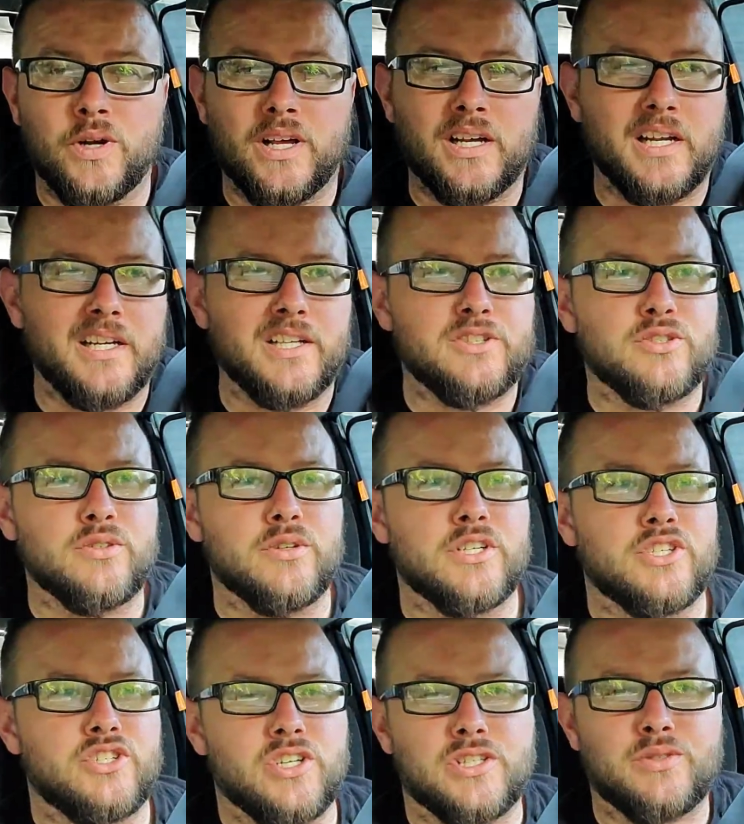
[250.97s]
What I'm going to do
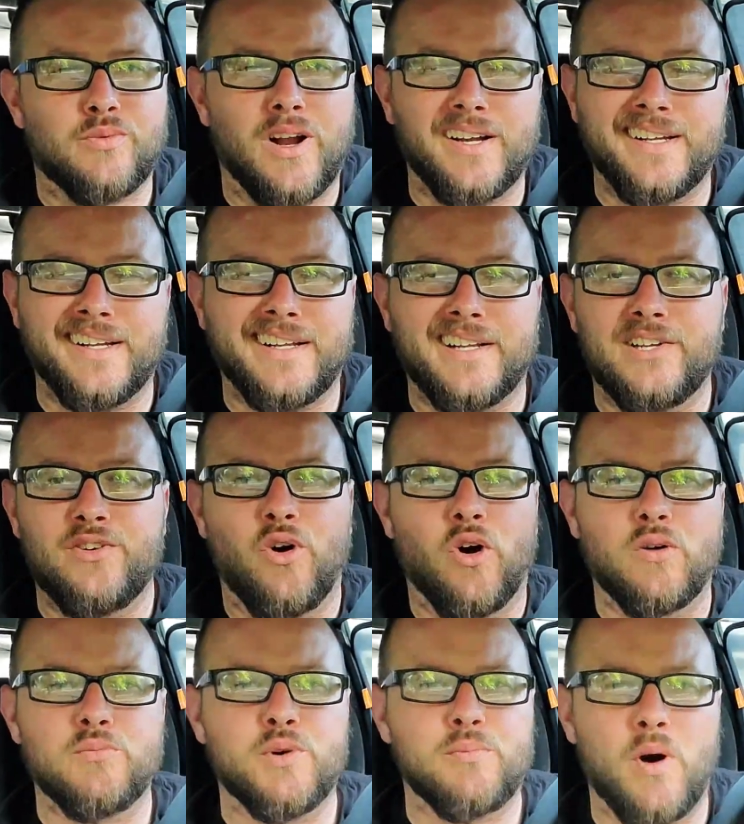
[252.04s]
is just run it in normal